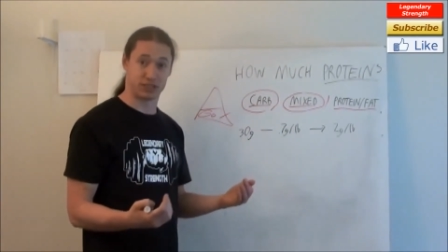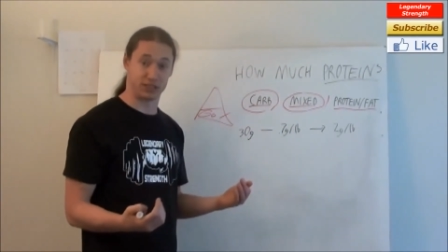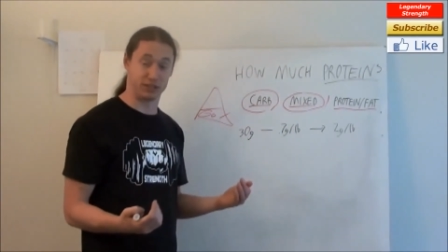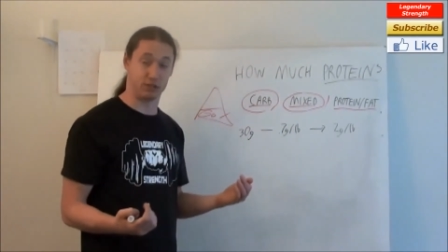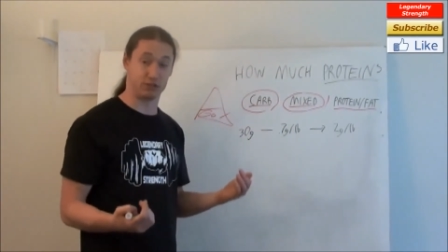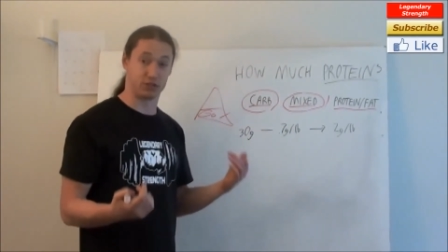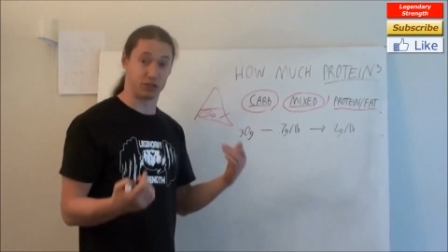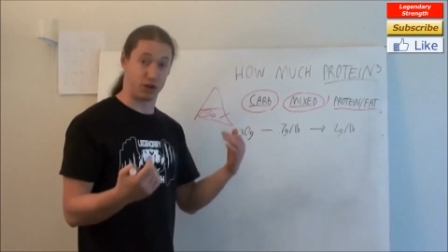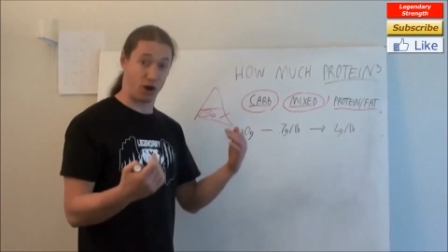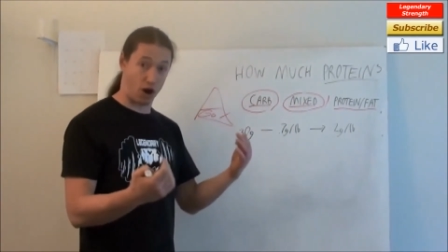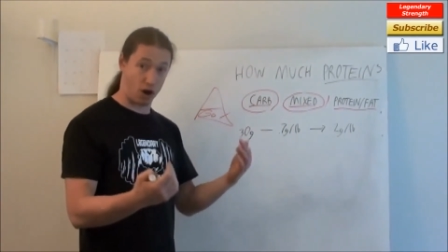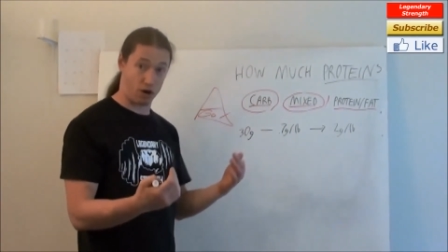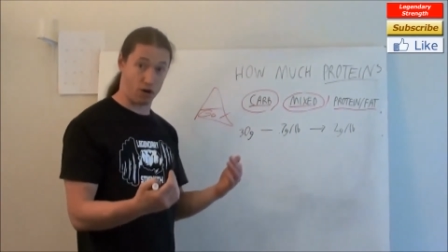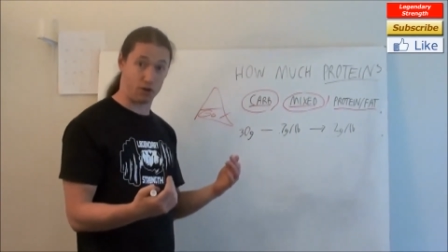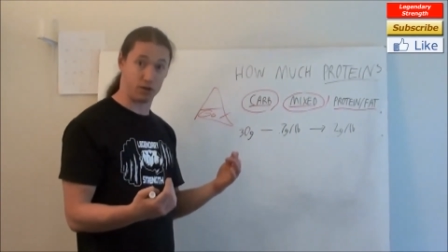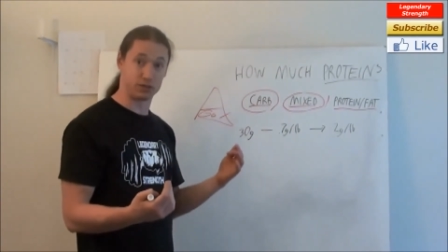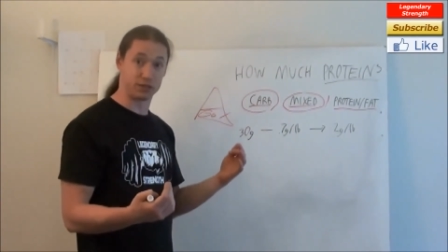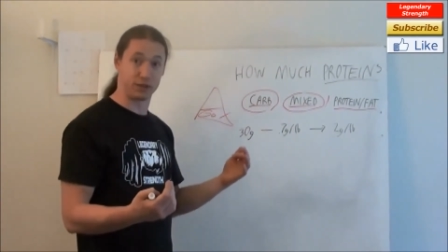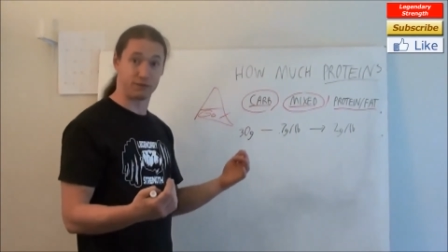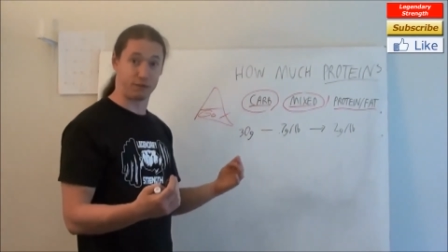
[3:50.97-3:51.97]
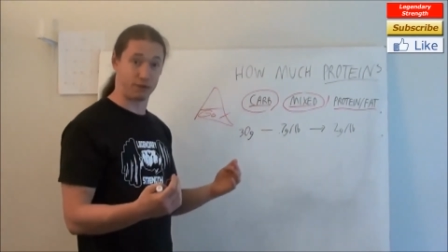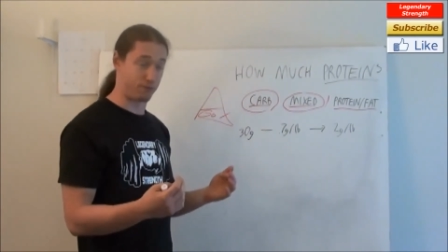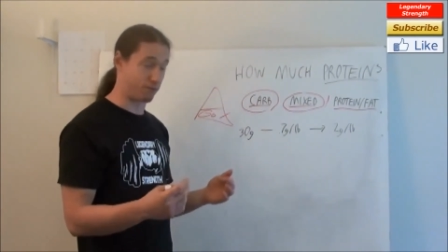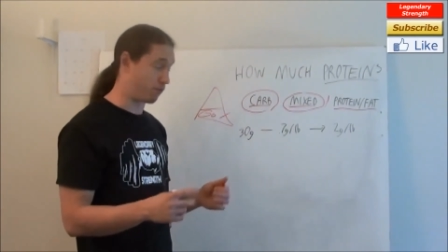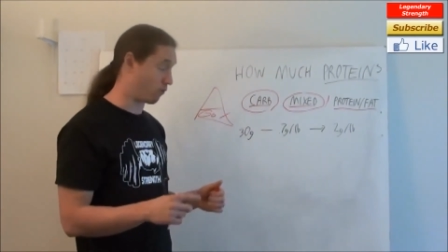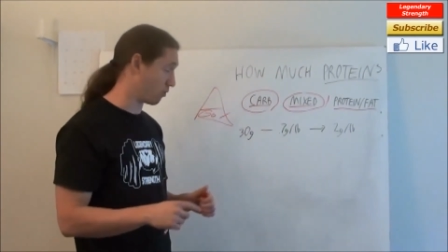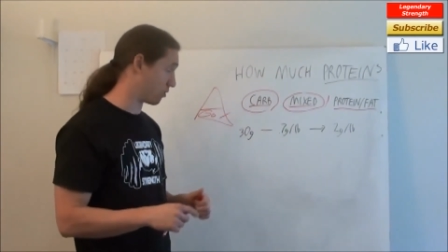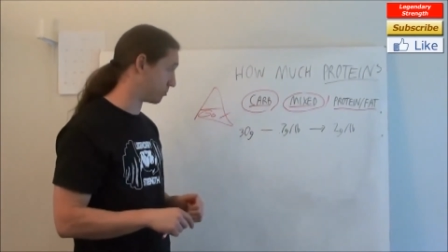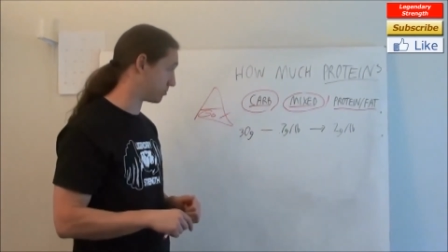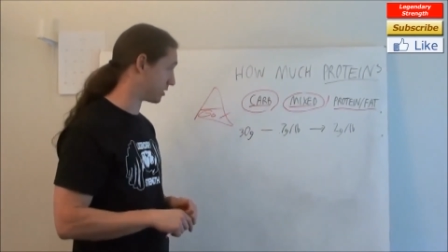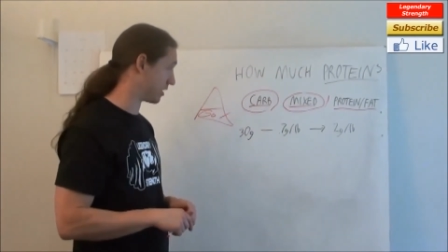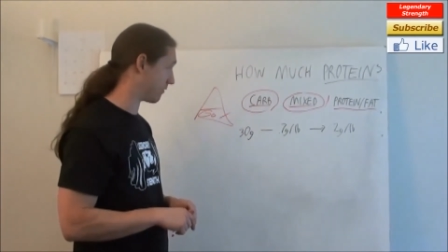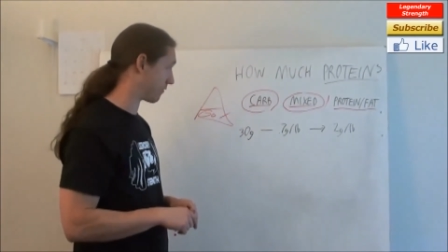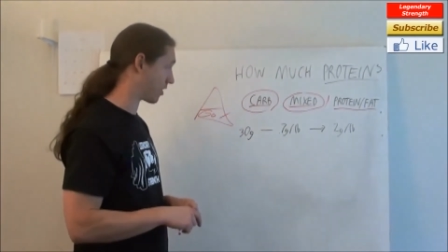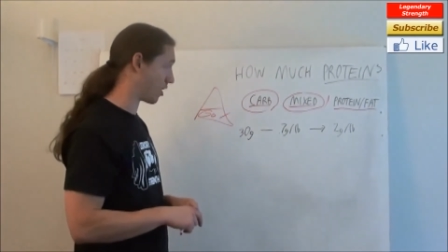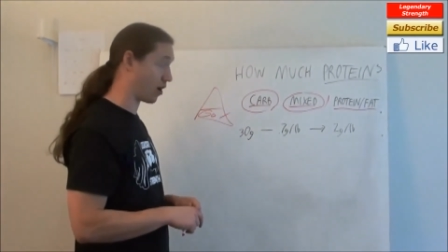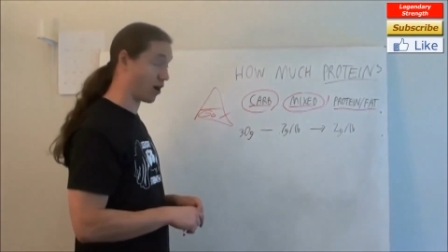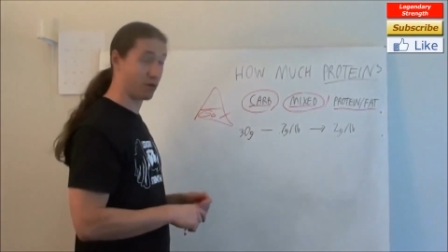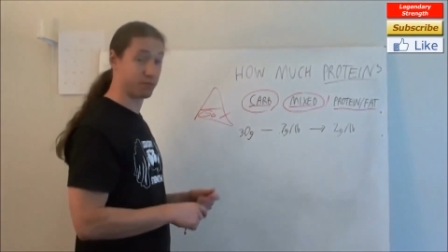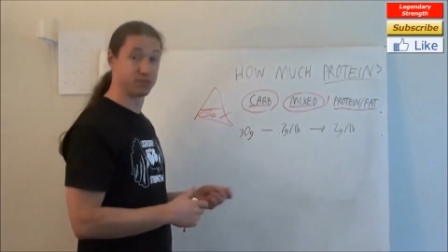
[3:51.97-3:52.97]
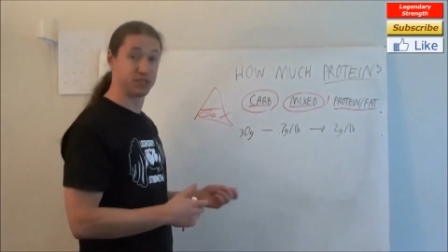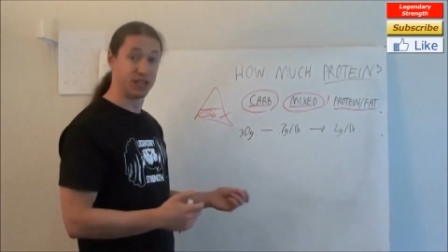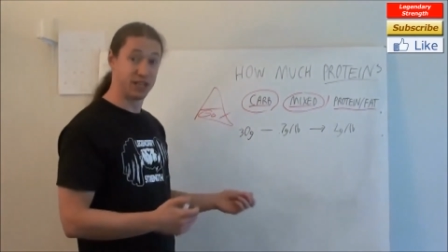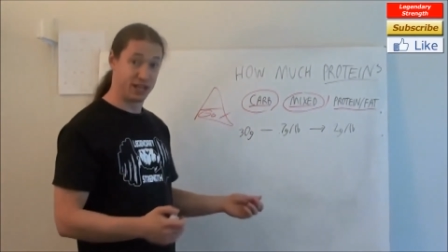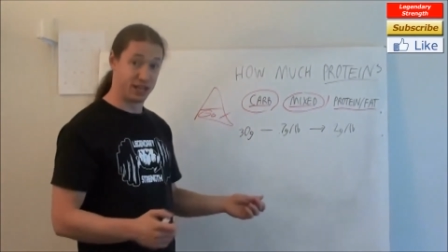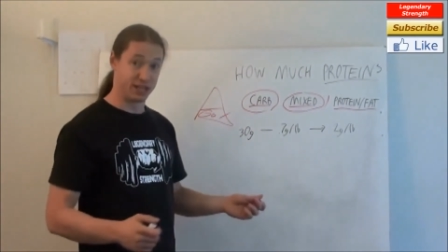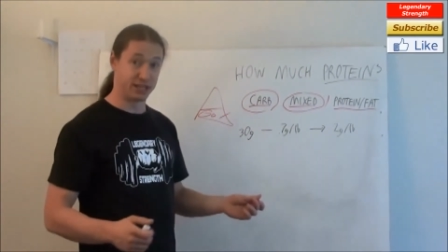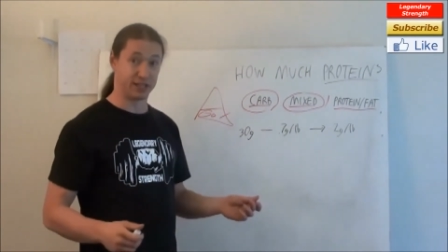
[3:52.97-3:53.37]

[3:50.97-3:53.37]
and those are all different forms of carbs,